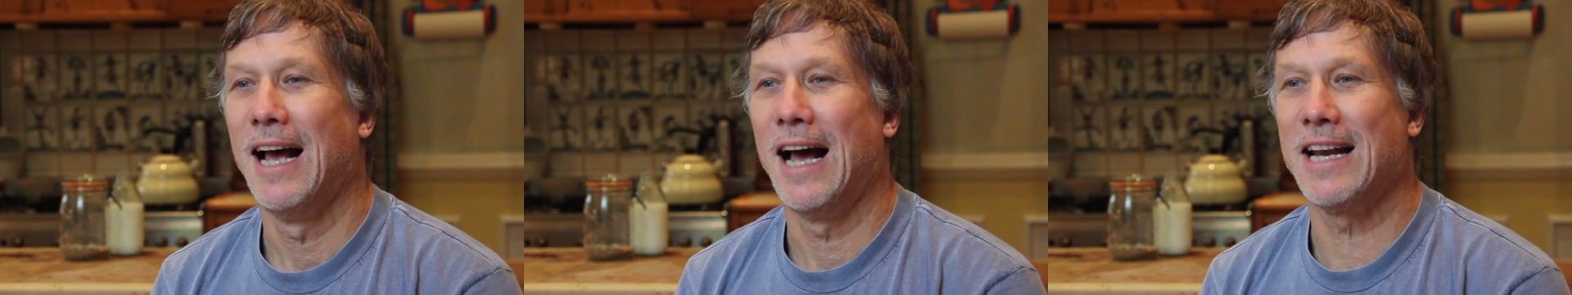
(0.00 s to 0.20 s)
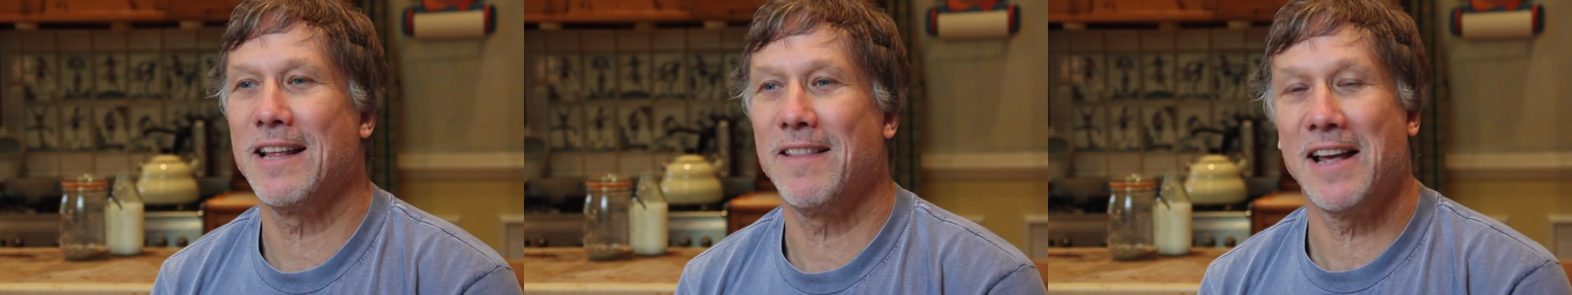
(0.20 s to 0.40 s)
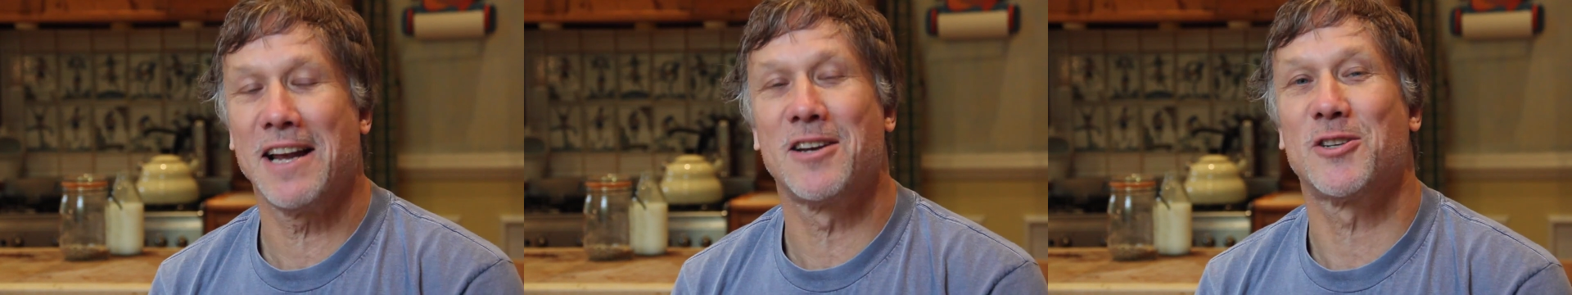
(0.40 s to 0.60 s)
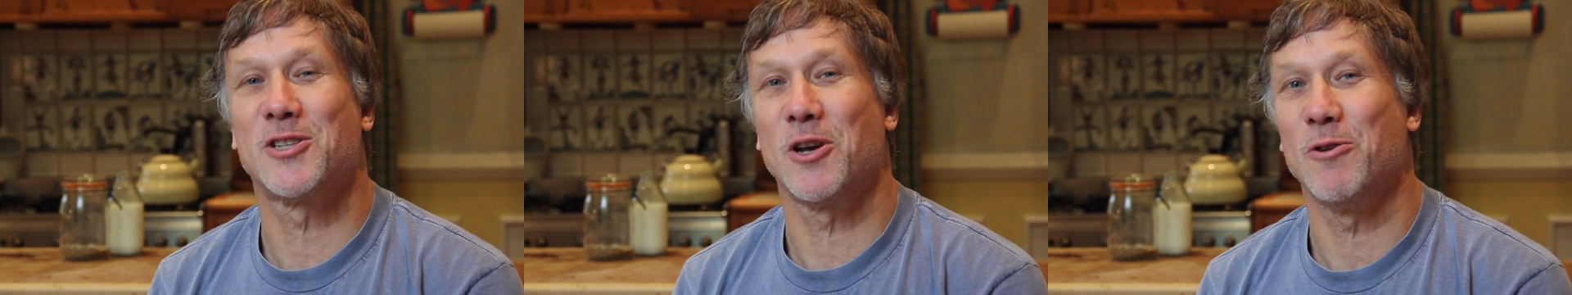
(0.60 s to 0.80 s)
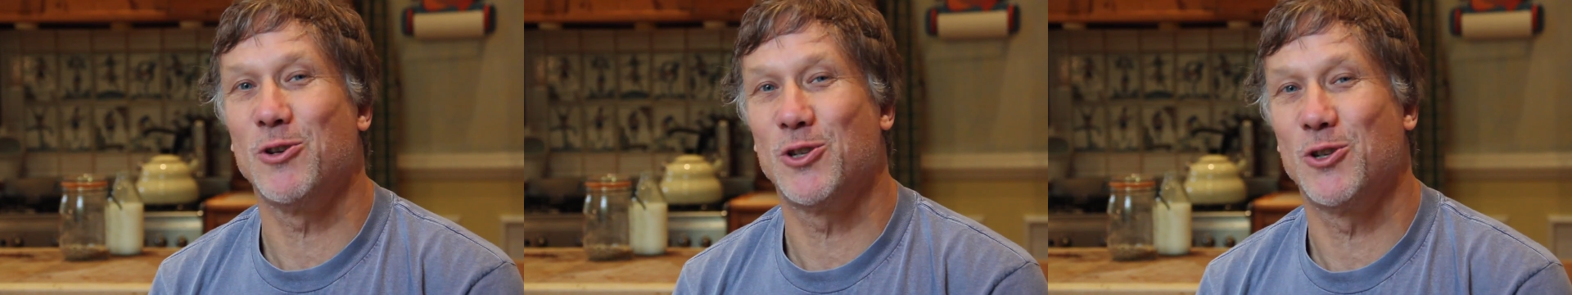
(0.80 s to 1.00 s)
And at the end of the
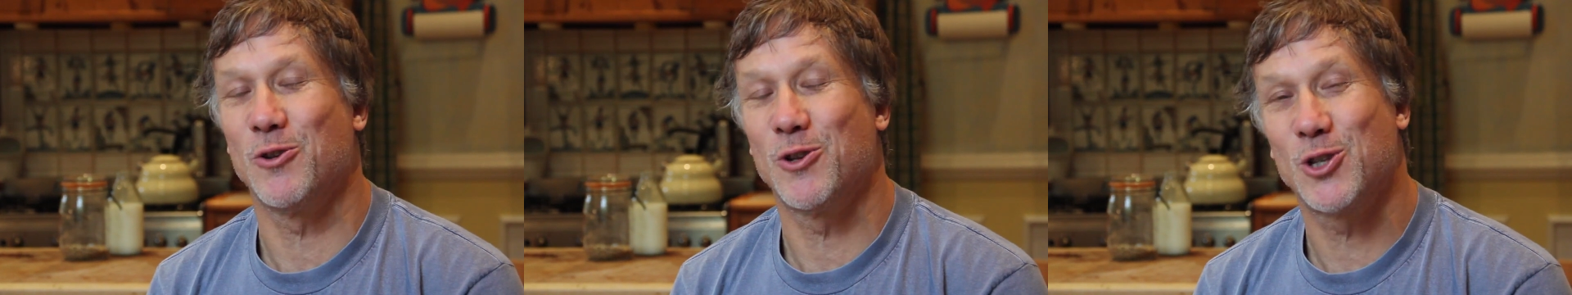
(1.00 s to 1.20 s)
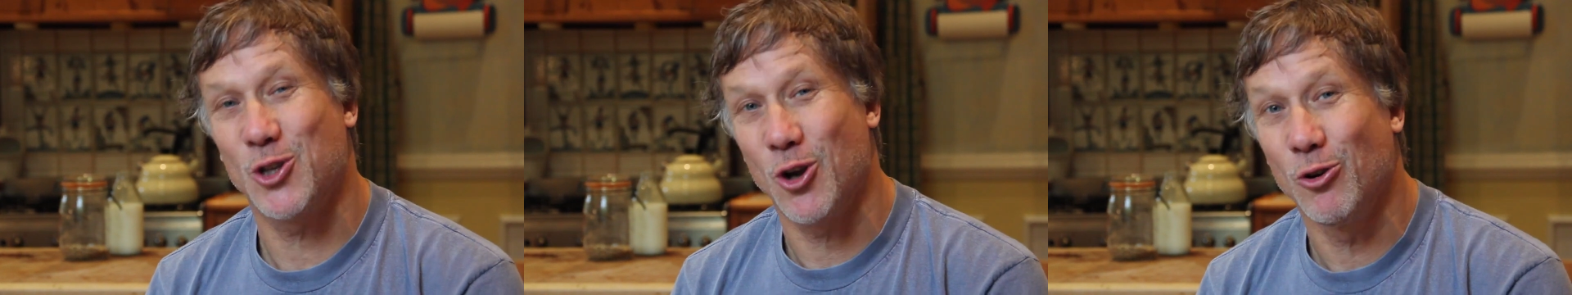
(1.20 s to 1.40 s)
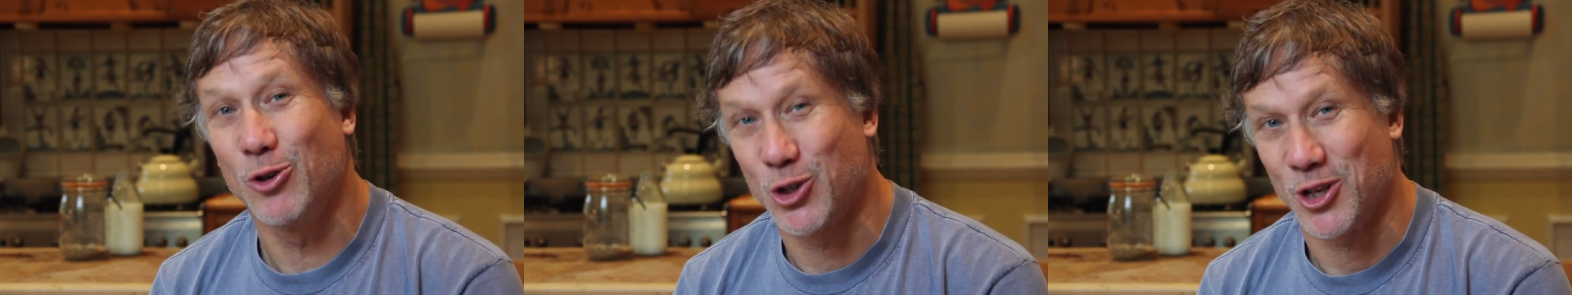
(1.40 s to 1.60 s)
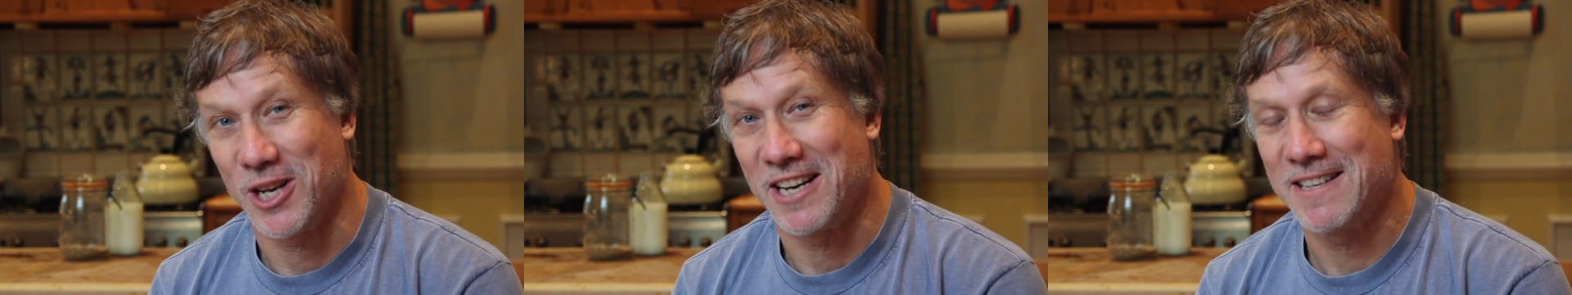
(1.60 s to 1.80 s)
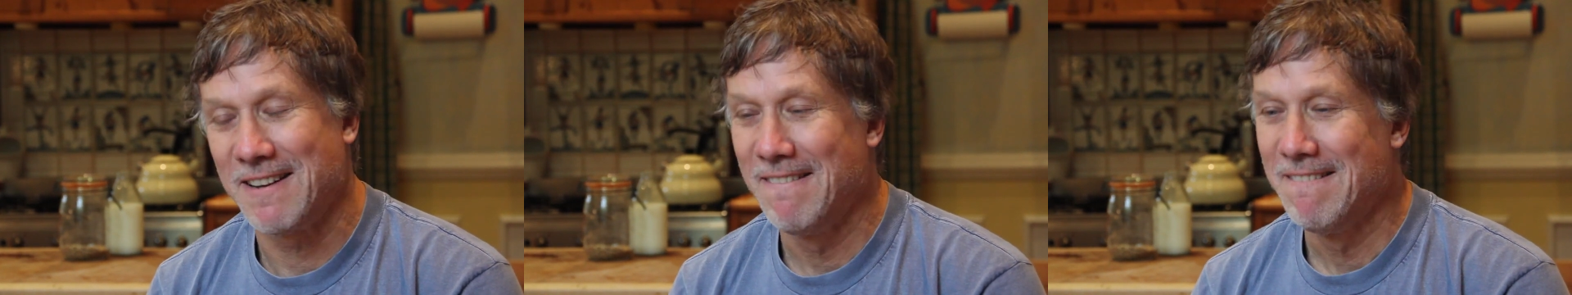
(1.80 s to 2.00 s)
show, he used to do the song
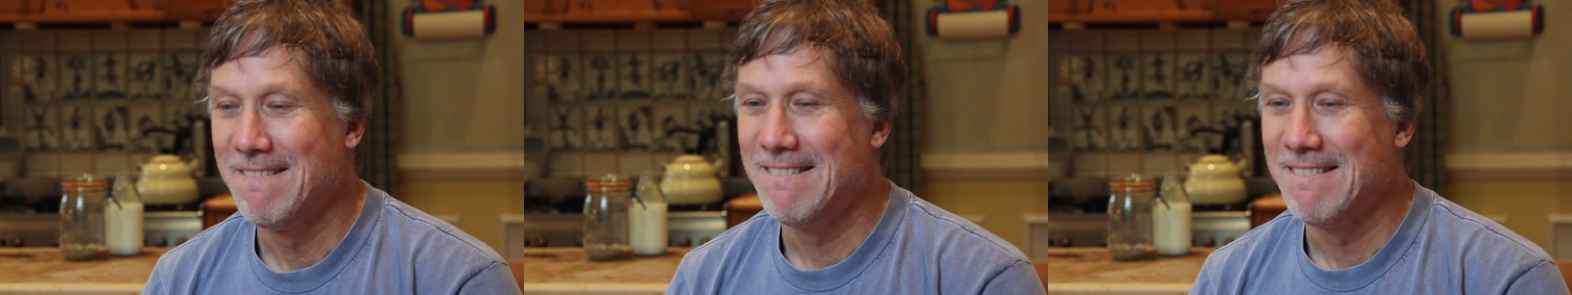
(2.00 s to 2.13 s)
sheet.